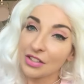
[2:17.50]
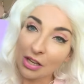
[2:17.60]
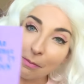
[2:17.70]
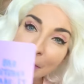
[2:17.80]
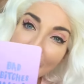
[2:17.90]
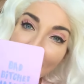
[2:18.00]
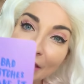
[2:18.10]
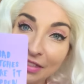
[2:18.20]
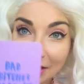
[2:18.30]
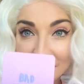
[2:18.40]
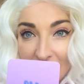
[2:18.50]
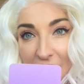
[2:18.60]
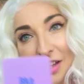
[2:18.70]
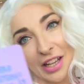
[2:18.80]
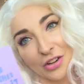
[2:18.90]
to me, this
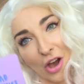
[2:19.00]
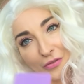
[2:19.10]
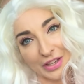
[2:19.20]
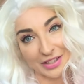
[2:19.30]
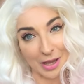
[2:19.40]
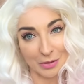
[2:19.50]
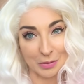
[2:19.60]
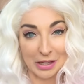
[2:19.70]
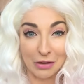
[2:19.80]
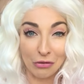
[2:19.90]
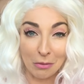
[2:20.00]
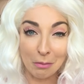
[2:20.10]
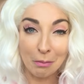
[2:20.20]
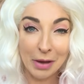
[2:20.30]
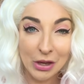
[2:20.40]
card, and obviously I'm speaking
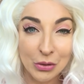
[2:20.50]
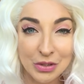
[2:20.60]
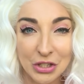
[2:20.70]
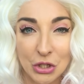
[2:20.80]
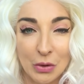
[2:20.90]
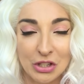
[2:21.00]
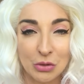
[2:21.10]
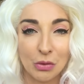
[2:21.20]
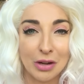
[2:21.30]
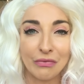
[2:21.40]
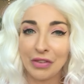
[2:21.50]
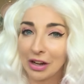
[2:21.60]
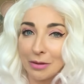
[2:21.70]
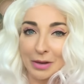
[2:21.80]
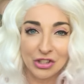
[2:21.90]
from my own situation where I'm
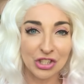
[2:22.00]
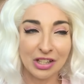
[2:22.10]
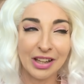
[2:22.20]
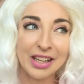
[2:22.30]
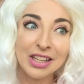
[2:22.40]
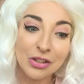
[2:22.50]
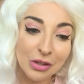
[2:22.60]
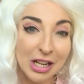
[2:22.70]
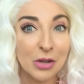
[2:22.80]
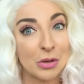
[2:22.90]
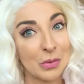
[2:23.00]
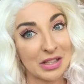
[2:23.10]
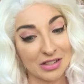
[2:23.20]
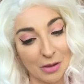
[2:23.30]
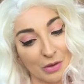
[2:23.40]
very much in a like, you know what, I don't want to
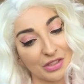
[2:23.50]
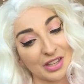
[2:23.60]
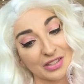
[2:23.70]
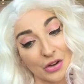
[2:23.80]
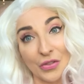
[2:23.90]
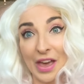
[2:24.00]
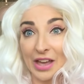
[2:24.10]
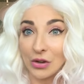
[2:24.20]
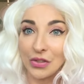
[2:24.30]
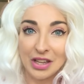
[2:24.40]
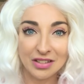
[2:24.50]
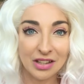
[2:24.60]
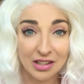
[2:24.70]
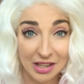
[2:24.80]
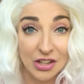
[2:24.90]
waste time with this or that or this,
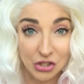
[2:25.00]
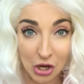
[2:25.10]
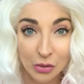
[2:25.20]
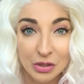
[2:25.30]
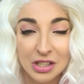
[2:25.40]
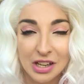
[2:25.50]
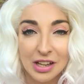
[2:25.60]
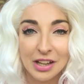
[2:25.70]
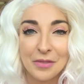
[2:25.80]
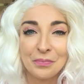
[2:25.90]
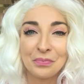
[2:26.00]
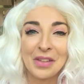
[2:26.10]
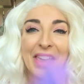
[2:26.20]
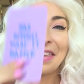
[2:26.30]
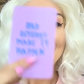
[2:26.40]
because I don't.
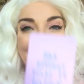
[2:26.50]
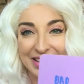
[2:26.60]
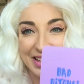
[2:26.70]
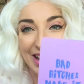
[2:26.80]
This